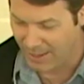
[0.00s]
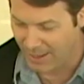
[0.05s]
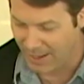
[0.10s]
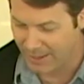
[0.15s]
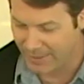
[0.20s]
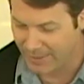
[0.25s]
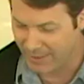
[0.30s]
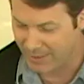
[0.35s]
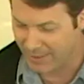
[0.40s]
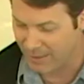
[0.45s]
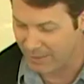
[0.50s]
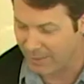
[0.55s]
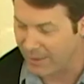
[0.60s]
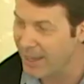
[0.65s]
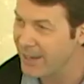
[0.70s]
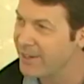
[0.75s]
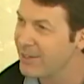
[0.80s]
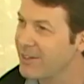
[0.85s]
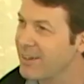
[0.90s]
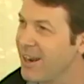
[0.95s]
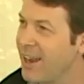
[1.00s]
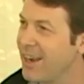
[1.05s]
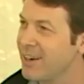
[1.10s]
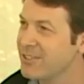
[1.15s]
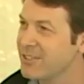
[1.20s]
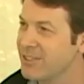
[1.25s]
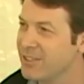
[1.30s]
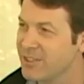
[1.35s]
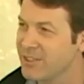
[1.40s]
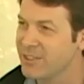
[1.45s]
And let your
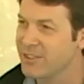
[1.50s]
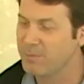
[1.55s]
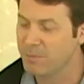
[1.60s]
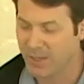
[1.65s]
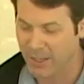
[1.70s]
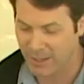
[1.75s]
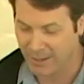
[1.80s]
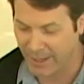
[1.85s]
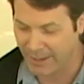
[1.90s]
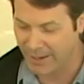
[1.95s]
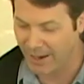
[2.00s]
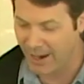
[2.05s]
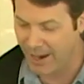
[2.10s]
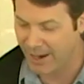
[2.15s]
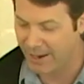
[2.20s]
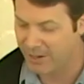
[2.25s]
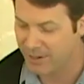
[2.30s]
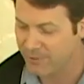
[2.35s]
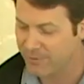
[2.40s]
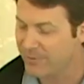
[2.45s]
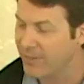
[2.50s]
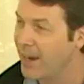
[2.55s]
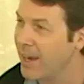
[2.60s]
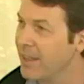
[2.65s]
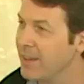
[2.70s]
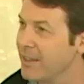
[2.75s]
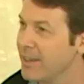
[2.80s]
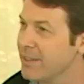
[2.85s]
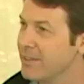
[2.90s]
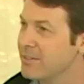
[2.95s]
conscience be like iron
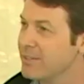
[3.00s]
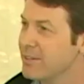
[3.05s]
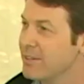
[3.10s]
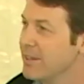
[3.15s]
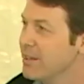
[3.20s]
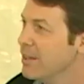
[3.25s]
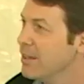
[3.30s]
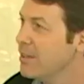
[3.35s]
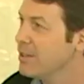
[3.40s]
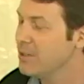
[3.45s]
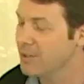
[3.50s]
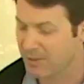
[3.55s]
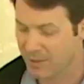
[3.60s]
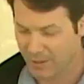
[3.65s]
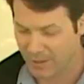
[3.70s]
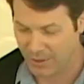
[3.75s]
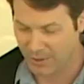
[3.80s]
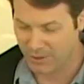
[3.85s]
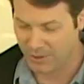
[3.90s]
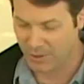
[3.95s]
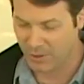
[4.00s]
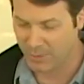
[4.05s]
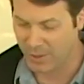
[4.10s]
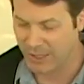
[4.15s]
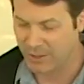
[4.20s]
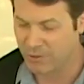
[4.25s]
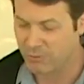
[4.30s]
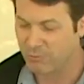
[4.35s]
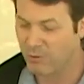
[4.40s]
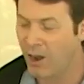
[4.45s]
filings to
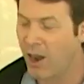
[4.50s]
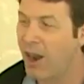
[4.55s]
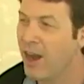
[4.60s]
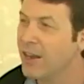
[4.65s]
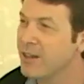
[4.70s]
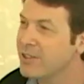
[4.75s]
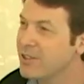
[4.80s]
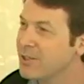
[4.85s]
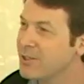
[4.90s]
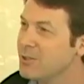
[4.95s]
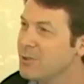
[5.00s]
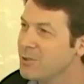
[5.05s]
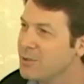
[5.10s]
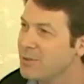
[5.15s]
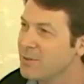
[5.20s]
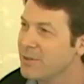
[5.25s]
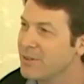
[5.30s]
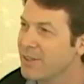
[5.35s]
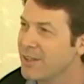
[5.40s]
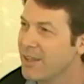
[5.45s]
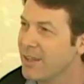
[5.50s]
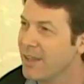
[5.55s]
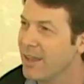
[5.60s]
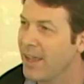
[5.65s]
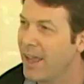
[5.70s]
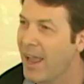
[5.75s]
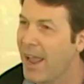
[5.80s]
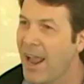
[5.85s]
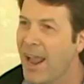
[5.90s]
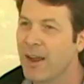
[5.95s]
be drawn to
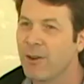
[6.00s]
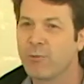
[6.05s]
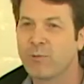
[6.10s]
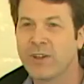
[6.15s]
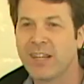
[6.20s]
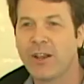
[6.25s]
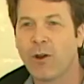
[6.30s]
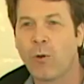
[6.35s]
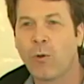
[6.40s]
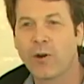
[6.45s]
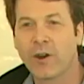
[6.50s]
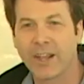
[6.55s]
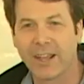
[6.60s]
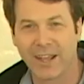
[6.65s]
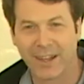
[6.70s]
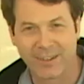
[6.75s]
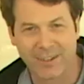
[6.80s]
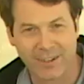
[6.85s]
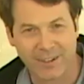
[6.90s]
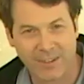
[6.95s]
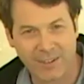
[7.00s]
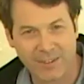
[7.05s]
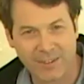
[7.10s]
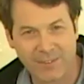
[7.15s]
and reoriented